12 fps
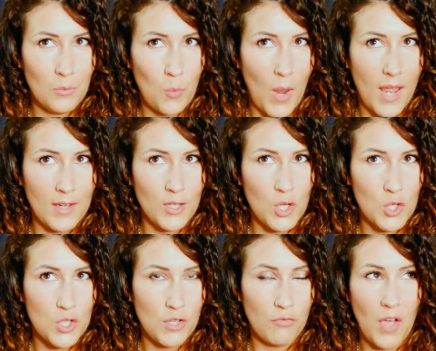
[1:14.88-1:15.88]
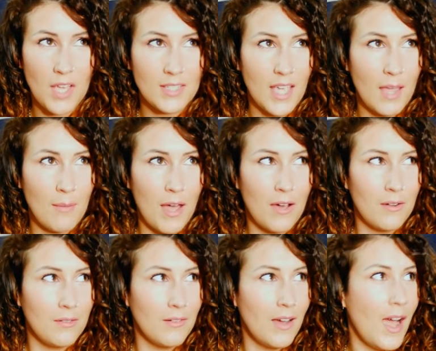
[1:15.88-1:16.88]
when YouTube first came
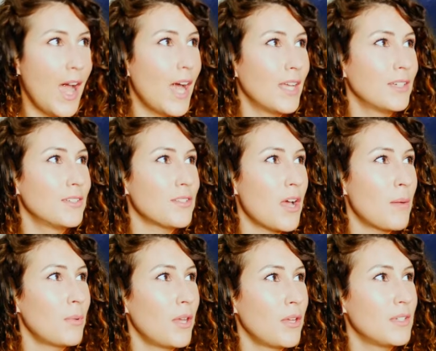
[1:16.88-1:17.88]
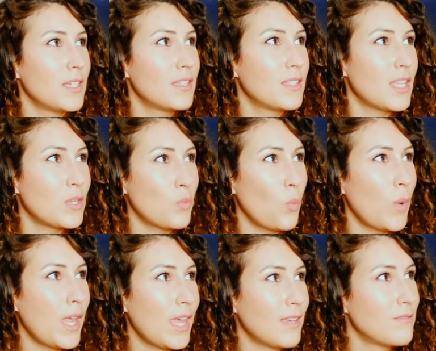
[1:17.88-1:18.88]
out and uploaded these
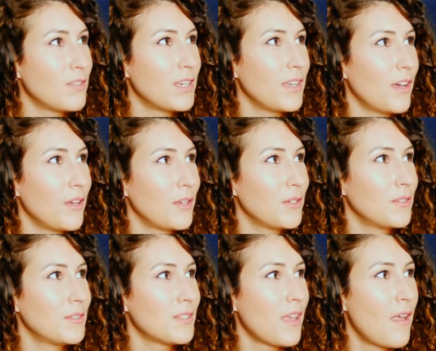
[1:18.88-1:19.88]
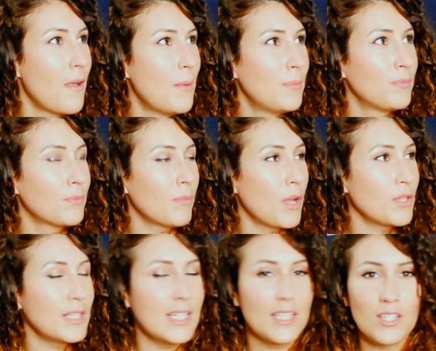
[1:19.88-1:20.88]
weird videos,
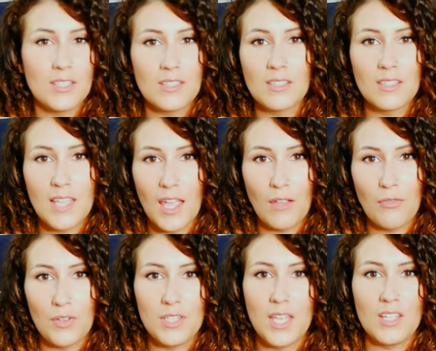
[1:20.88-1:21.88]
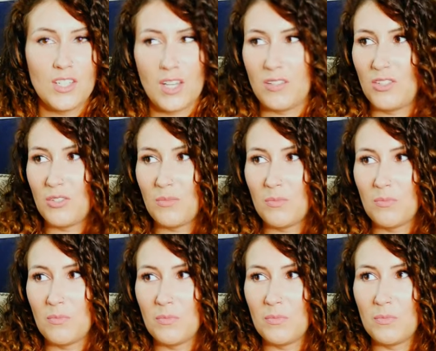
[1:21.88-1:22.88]
mostly just gig footage and just
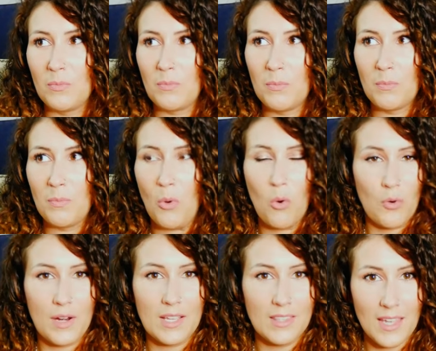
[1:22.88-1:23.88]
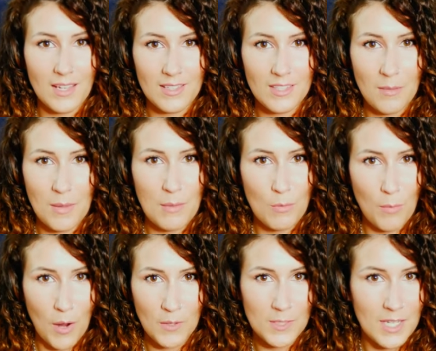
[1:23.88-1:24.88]
boring things that people
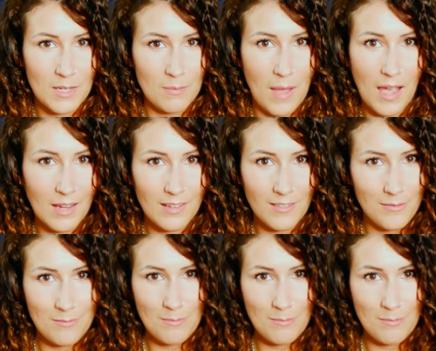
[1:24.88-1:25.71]
posted back